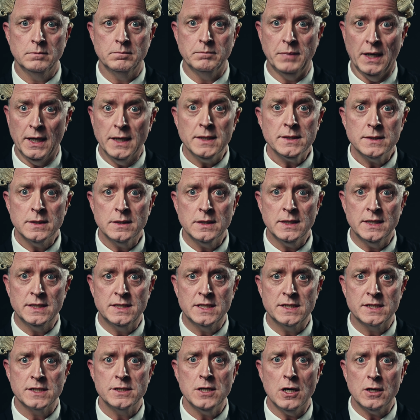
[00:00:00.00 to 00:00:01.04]
but
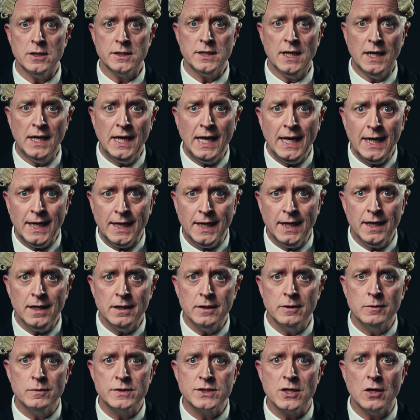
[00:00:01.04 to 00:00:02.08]
it is not
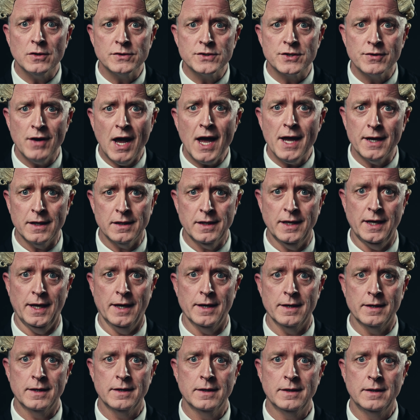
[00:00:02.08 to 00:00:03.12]
he who is on trial
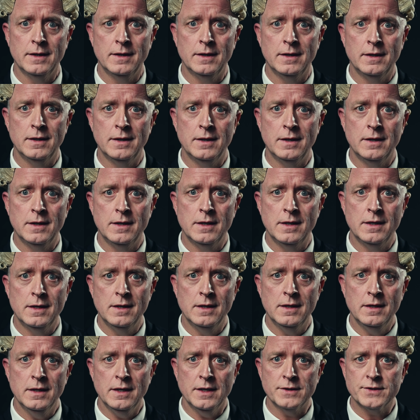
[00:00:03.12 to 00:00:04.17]
here.
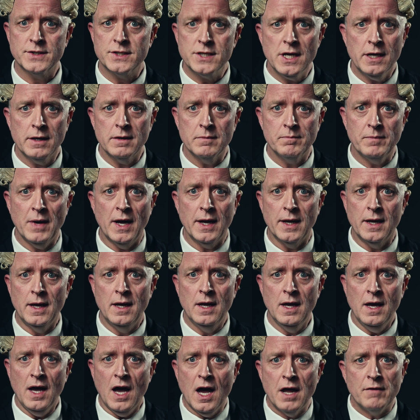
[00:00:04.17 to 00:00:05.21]
And so, by
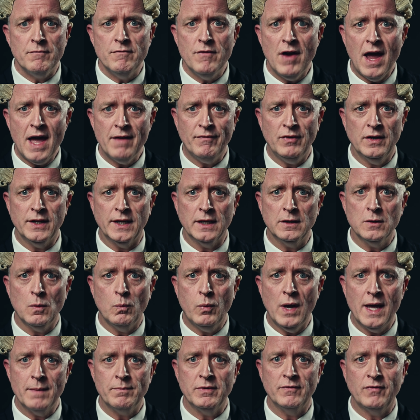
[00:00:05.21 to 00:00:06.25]
unraveling the
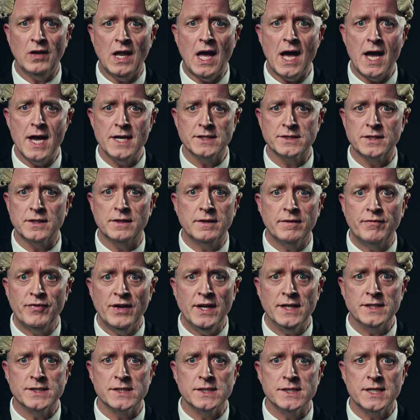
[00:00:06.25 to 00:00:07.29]
web of lies the
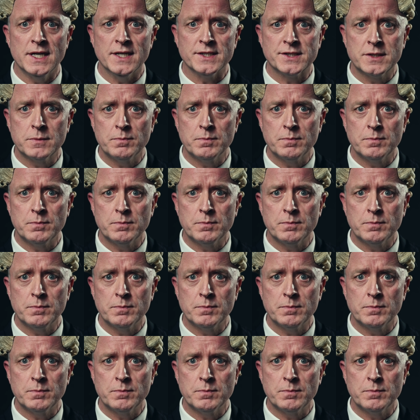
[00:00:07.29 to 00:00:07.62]
defendant has